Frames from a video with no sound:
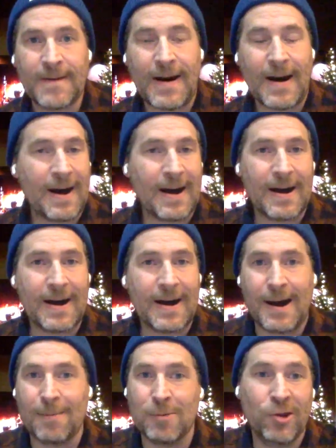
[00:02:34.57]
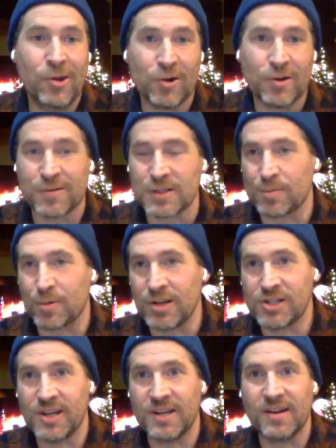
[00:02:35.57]
I'm a nerd for
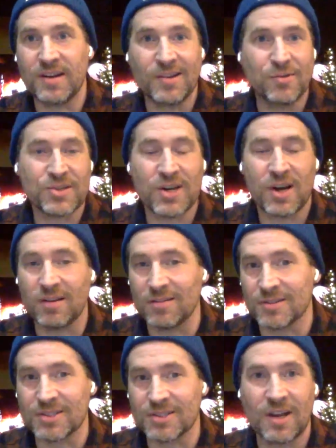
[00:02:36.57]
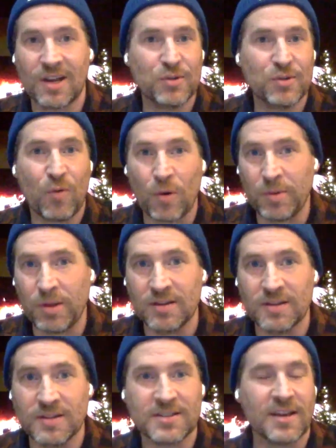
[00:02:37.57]
spreadsheet. I use colors, I use
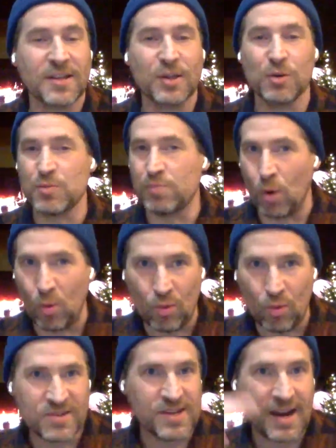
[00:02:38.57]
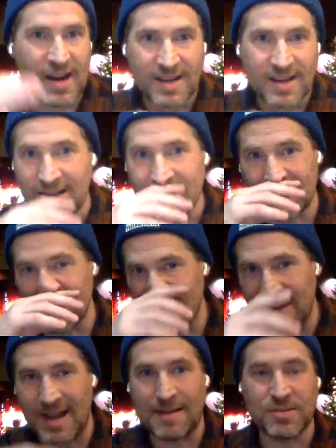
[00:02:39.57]
formulas, I use bolds and highlights and
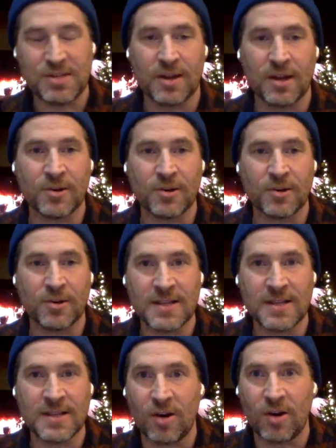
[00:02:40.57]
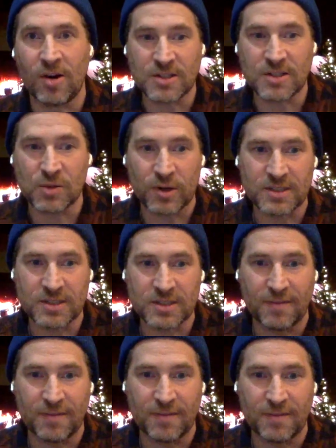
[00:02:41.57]
tabs and underlines and all that sort of stuff.
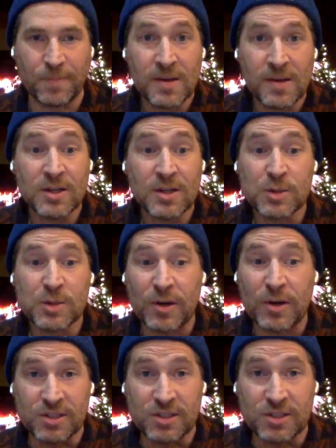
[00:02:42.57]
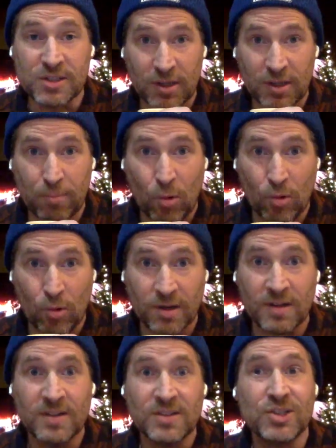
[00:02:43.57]
So spreadsheets are really important
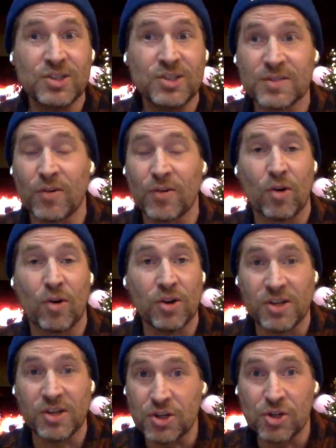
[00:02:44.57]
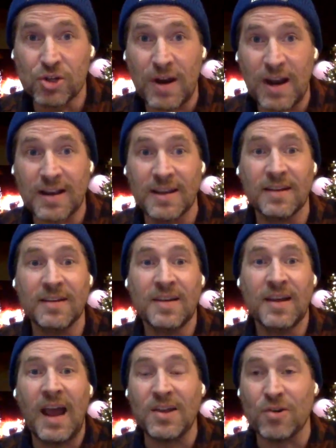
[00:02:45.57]
just for your audition tracking
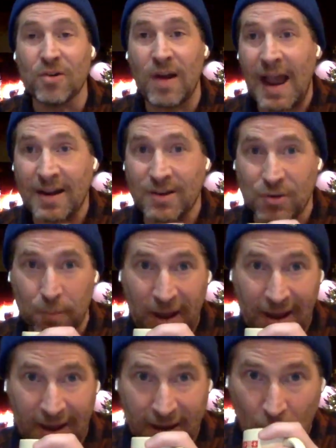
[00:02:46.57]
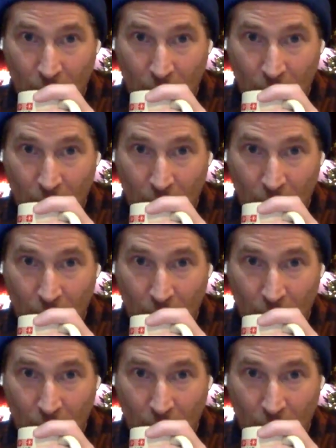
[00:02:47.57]
and your actor pay.